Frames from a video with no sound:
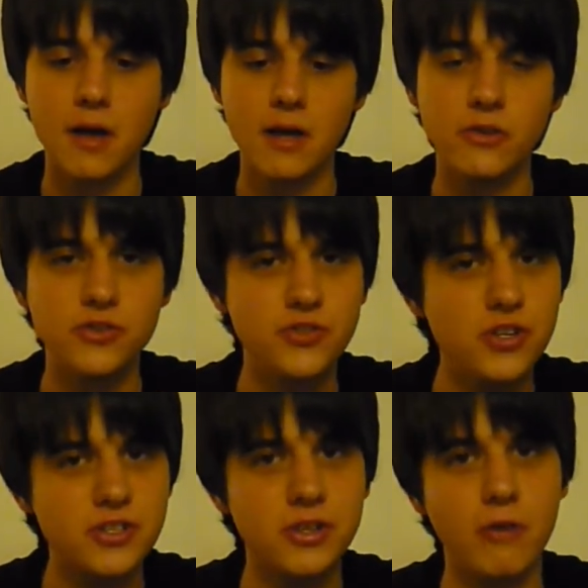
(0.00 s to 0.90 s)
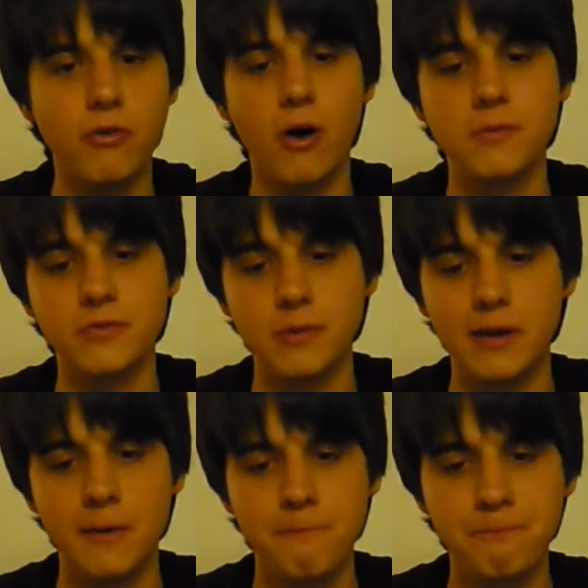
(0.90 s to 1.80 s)
There's just enough hops for me.
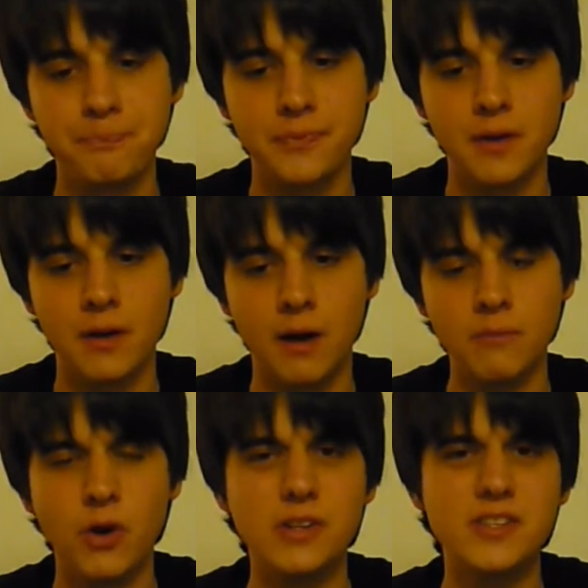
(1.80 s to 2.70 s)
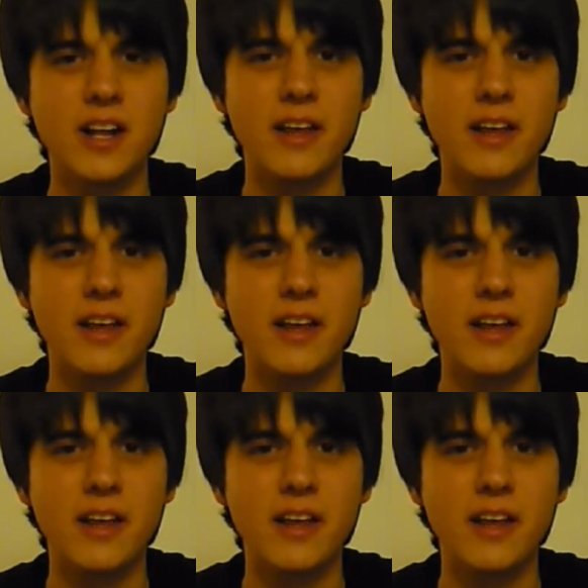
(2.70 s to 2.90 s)
I'm not entirely